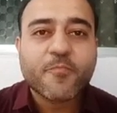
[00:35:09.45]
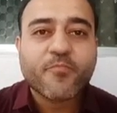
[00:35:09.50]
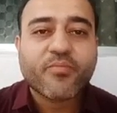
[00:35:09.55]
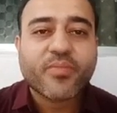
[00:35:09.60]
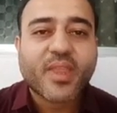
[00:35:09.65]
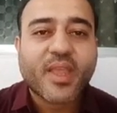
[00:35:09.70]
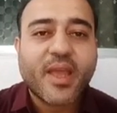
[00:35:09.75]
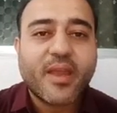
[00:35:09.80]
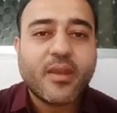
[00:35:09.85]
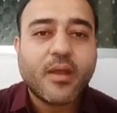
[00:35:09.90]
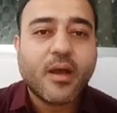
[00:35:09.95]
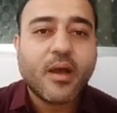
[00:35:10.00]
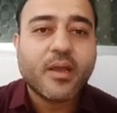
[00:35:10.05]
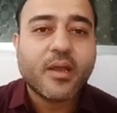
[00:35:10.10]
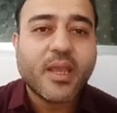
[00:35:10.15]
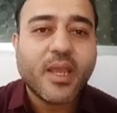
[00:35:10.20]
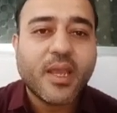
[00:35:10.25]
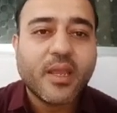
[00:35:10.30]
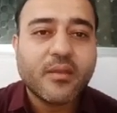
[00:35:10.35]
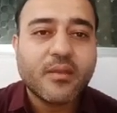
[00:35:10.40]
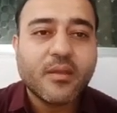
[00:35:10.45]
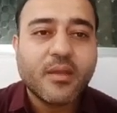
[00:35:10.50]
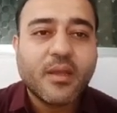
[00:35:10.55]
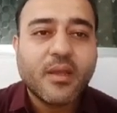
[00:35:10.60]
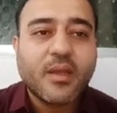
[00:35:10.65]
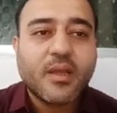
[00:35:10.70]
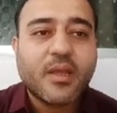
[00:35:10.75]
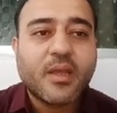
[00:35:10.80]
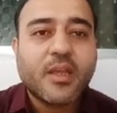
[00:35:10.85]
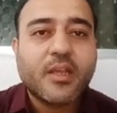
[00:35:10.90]
and again
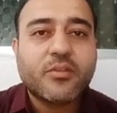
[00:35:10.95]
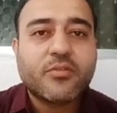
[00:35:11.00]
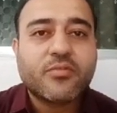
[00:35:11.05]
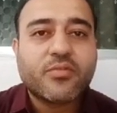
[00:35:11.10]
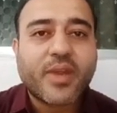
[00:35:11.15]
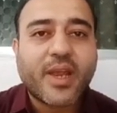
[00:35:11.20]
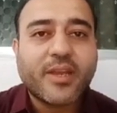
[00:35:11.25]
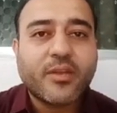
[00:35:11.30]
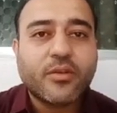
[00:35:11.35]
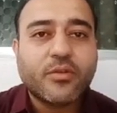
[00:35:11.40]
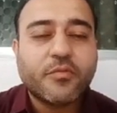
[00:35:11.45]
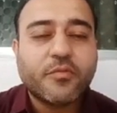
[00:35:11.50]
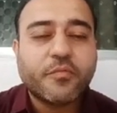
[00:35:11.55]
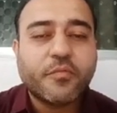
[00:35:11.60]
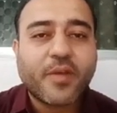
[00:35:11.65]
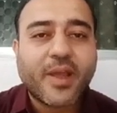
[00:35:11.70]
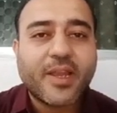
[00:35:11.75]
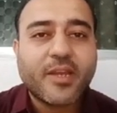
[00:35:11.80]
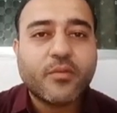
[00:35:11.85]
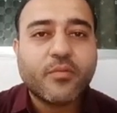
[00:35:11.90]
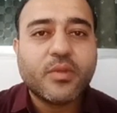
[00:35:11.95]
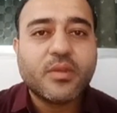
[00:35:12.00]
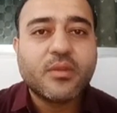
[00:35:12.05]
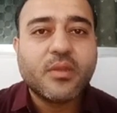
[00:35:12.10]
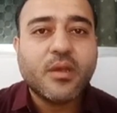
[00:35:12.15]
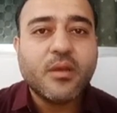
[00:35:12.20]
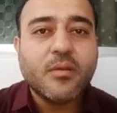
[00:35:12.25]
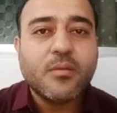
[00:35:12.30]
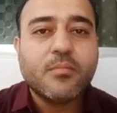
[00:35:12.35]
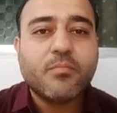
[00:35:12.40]
he tried to fight with
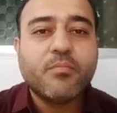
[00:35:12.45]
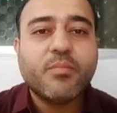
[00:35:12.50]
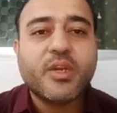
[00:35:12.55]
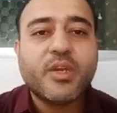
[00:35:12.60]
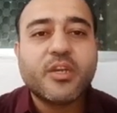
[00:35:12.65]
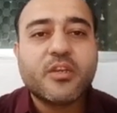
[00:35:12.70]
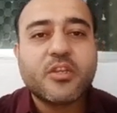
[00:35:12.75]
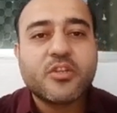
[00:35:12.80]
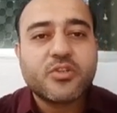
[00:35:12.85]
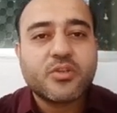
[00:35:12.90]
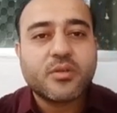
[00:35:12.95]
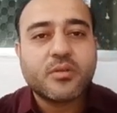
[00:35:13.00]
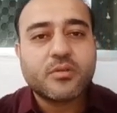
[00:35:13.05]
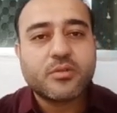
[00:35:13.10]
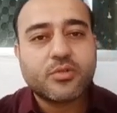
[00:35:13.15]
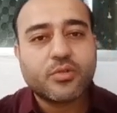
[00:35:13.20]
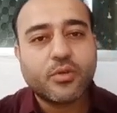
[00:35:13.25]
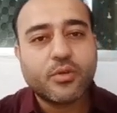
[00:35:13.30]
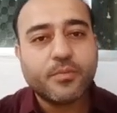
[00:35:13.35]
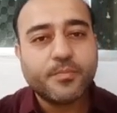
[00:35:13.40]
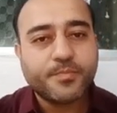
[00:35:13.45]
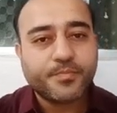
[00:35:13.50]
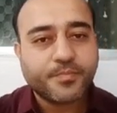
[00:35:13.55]
the Britishers. So